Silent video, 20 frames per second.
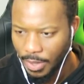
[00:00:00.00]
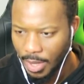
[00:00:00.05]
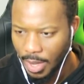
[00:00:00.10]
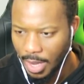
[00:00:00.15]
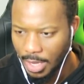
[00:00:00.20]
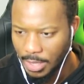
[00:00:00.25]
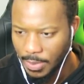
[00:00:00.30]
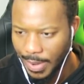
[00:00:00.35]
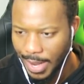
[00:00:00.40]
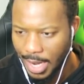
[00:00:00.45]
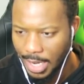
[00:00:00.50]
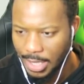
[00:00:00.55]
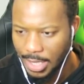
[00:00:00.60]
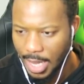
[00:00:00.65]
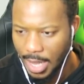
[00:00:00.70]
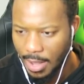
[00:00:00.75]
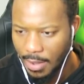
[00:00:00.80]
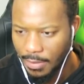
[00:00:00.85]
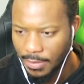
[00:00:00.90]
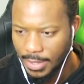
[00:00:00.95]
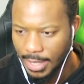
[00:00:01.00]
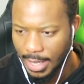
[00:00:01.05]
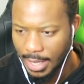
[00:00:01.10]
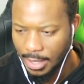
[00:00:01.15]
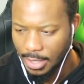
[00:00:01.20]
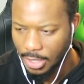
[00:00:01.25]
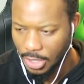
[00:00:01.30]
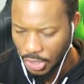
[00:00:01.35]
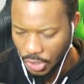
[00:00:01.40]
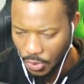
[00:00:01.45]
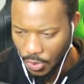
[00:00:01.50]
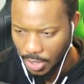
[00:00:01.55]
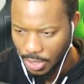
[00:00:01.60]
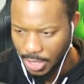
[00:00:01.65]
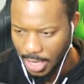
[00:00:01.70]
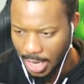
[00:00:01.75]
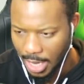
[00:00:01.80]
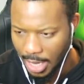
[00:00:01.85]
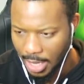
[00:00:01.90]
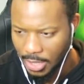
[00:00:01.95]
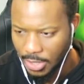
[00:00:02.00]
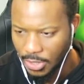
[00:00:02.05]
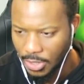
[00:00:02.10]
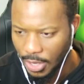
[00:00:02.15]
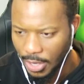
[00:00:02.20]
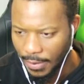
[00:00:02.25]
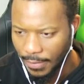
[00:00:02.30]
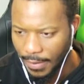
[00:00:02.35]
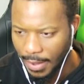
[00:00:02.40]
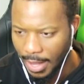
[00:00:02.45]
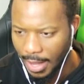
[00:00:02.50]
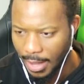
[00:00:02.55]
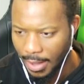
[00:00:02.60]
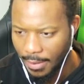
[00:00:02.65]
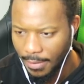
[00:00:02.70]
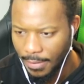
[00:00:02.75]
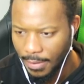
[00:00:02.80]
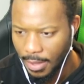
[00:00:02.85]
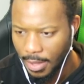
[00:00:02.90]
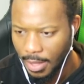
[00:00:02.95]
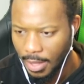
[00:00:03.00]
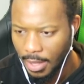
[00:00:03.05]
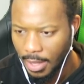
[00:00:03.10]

Alright, so we got ourselves the, the storage key, 235.